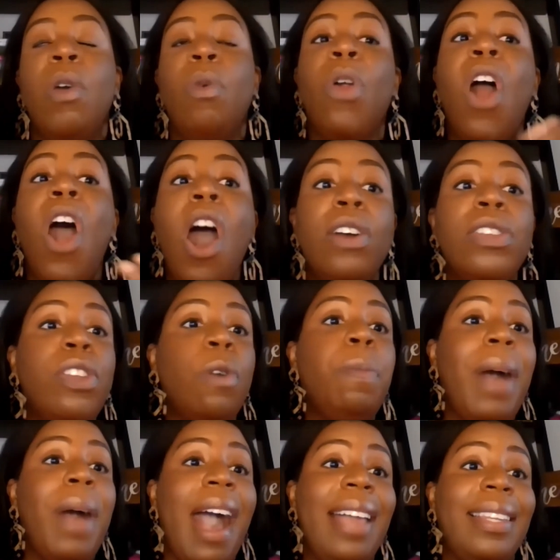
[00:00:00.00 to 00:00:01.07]
We're also
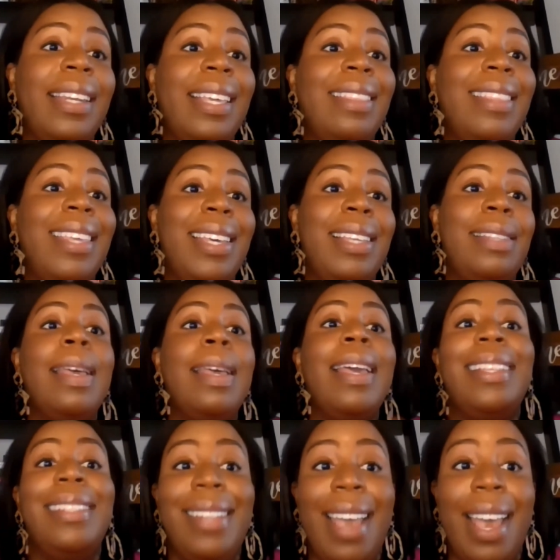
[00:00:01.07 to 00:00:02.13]
piloting this
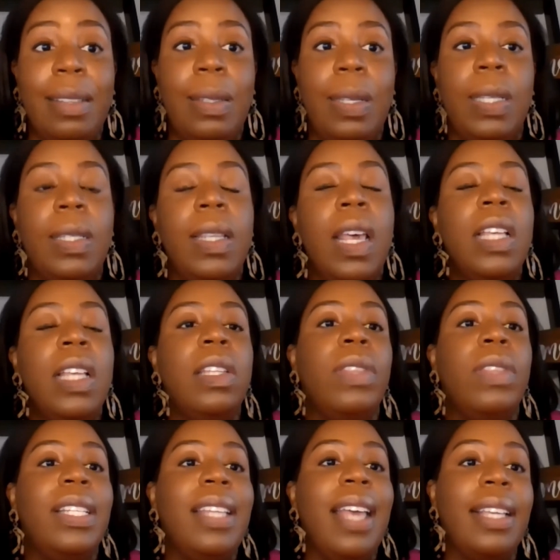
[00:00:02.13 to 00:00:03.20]
in Texas.
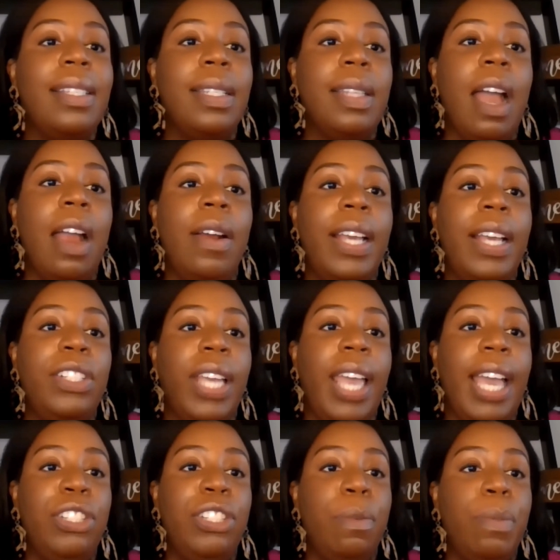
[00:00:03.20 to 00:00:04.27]
So the Texas Higher
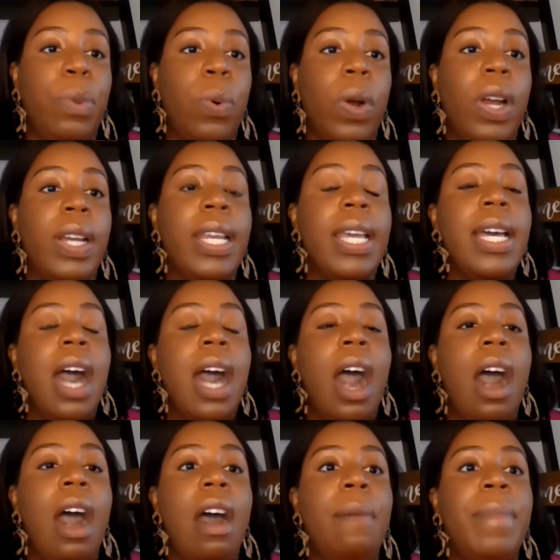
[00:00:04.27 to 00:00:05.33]
Education Board
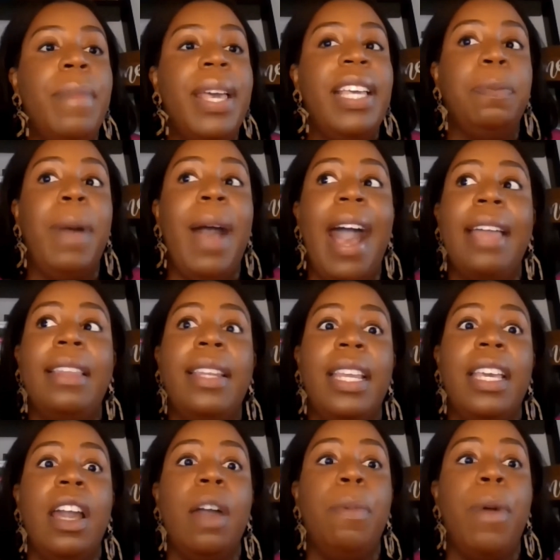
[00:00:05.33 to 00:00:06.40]
is
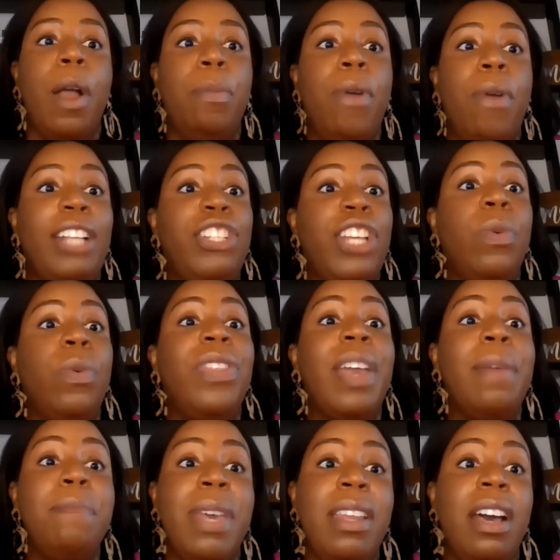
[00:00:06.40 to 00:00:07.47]
piloting a project with
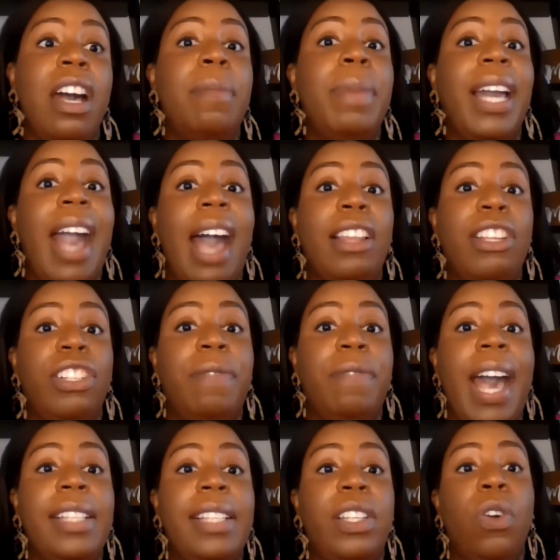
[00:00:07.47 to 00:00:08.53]
AdmitHub and College
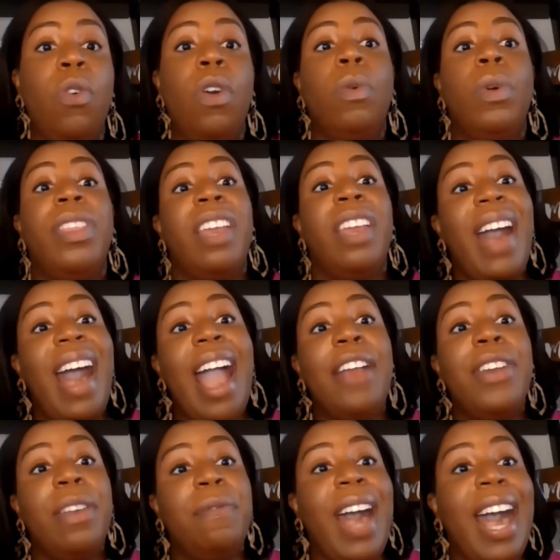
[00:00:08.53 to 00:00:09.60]
Advising Corps, where they've
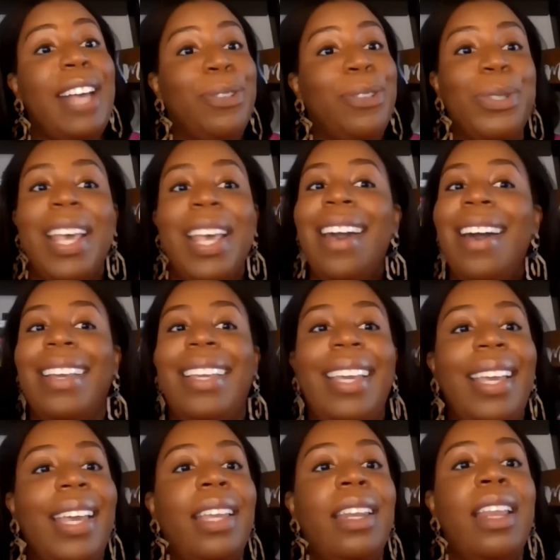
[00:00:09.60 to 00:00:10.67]
hired advisors,
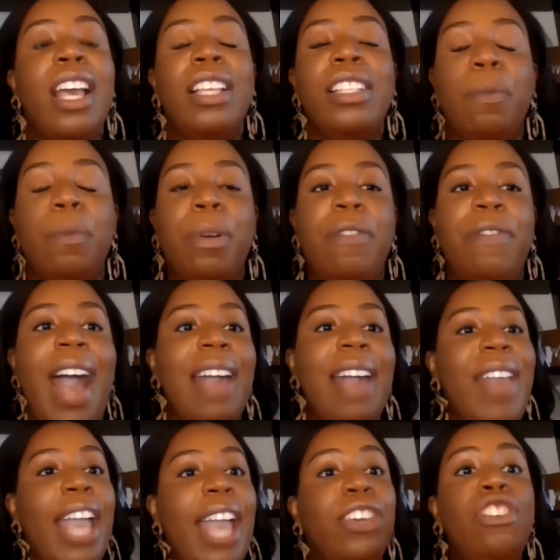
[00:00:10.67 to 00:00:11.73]
again, to provide
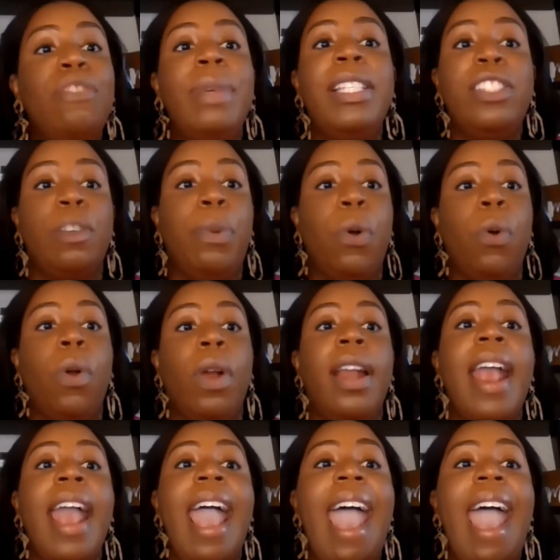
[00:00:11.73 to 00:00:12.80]
that human
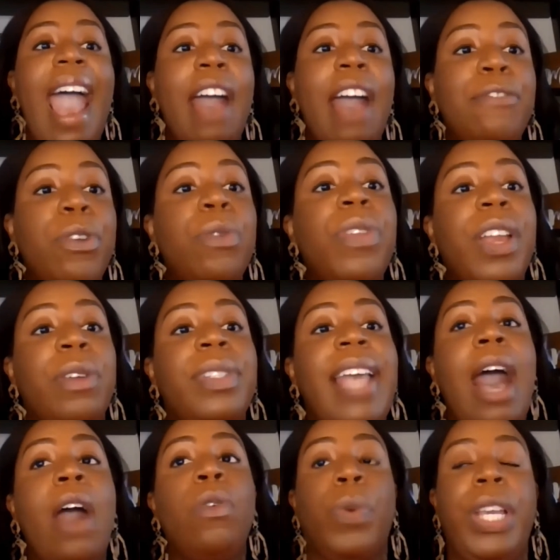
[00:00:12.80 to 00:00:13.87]
support after there's
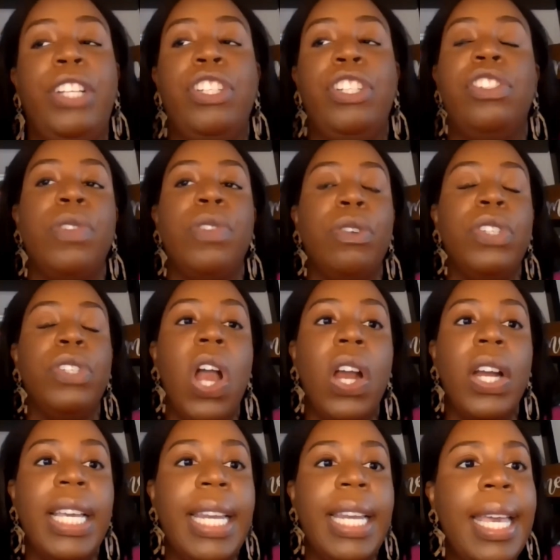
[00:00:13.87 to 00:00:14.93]
outreach. And so they're
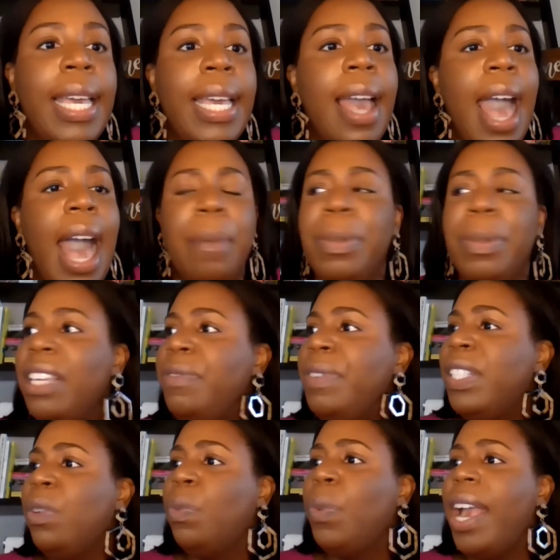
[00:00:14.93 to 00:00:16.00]
targeting, I believe
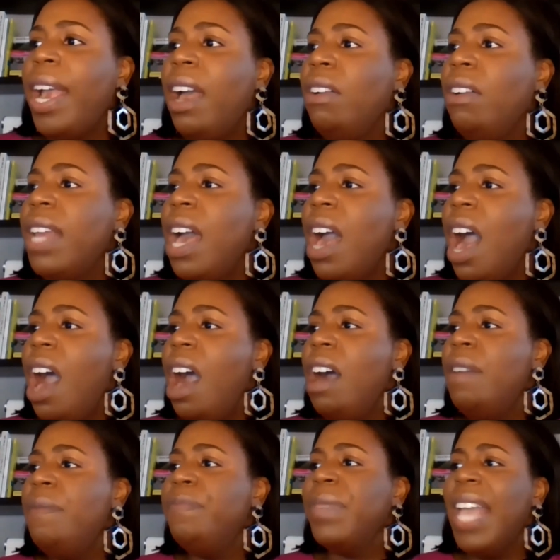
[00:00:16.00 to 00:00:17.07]
it's around
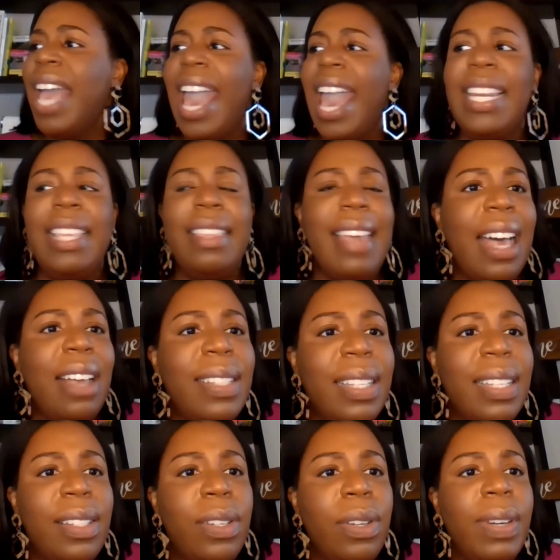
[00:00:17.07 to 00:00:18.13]

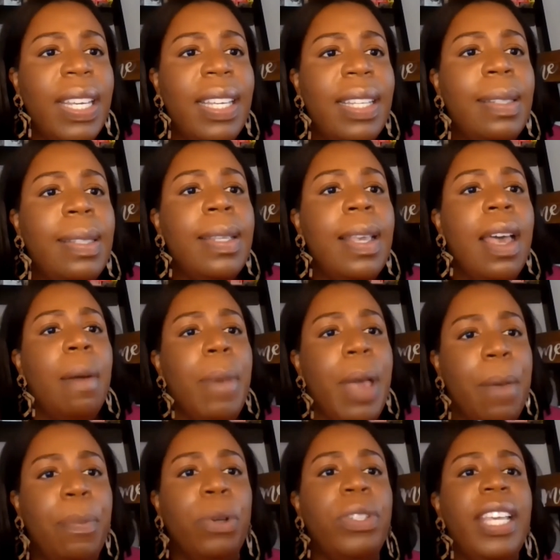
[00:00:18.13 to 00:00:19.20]
80,000 students,
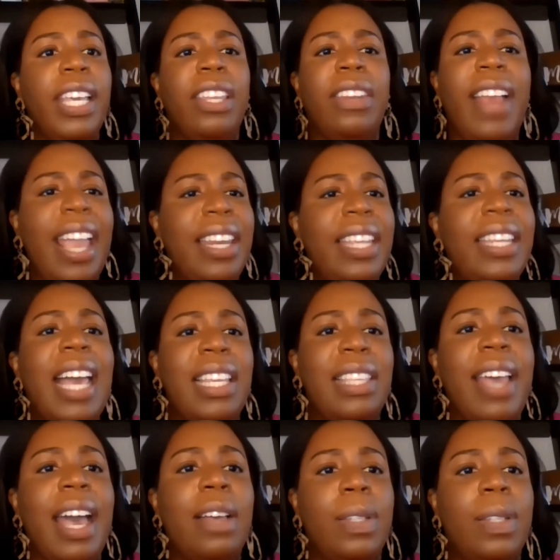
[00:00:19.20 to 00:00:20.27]
in particular,
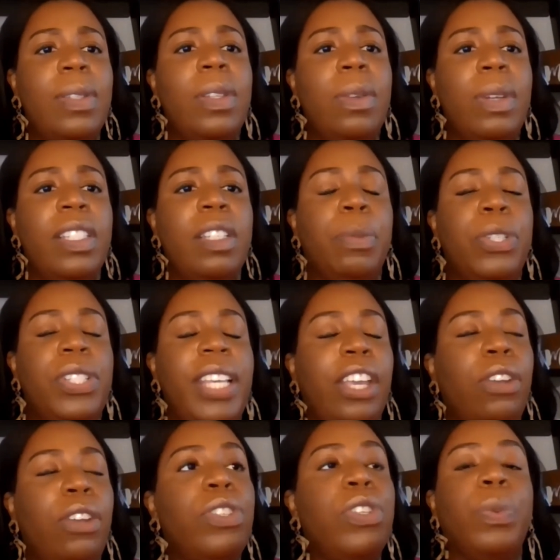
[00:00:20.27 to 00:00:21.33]
90,000 students in
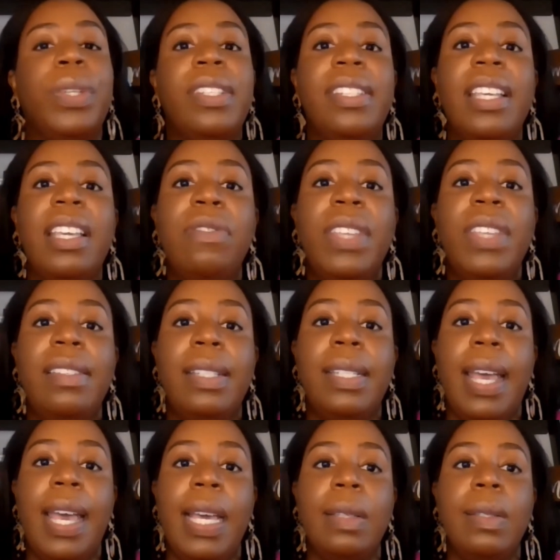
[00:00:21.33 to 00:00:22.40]
particular, to receive these
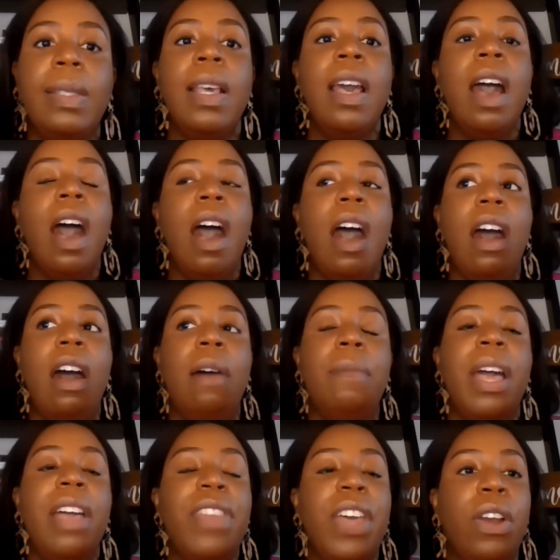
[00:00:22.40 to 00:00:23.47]
texts
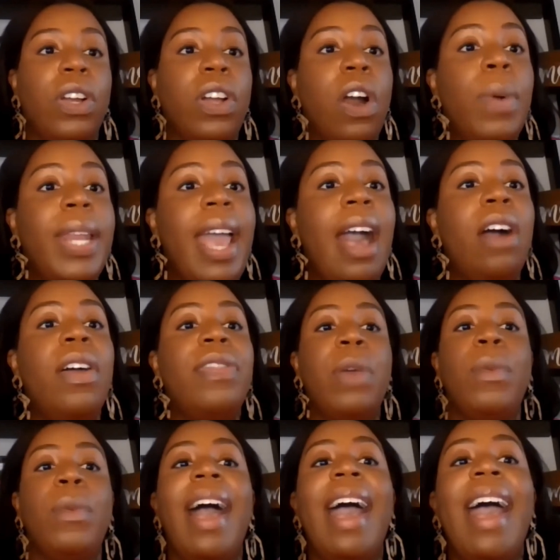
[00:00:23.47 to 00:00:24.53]
that are going out.
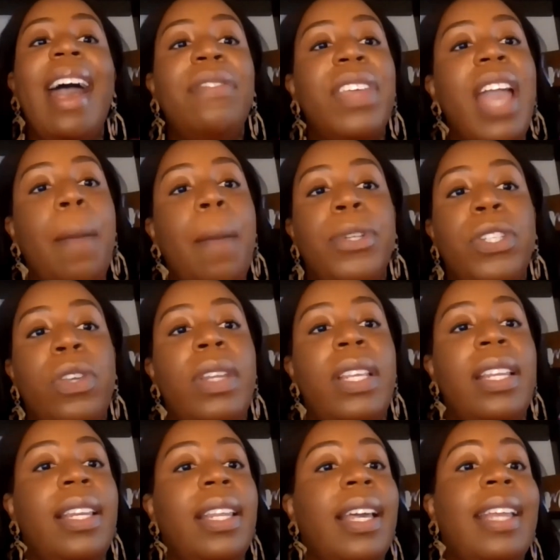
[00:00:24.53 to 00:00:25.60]
They will have the
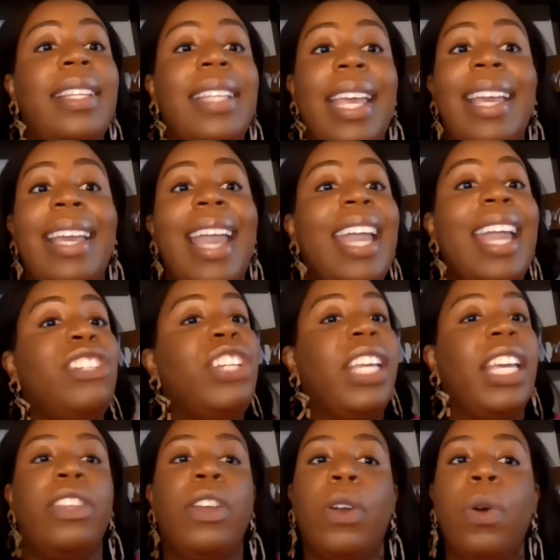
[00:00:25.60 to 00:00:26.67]
opportunity to engage
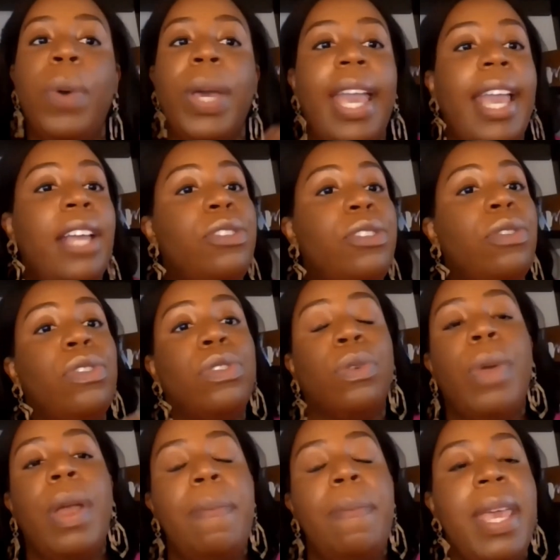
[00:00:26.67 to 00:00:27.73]
and get their quick answers
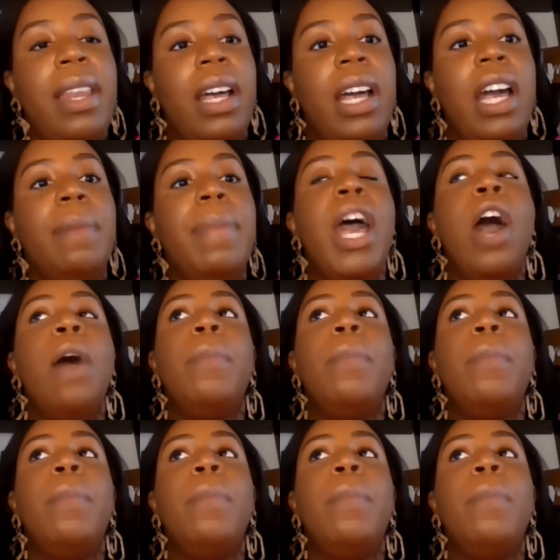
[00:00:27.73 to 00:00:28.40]
through AdmitHub.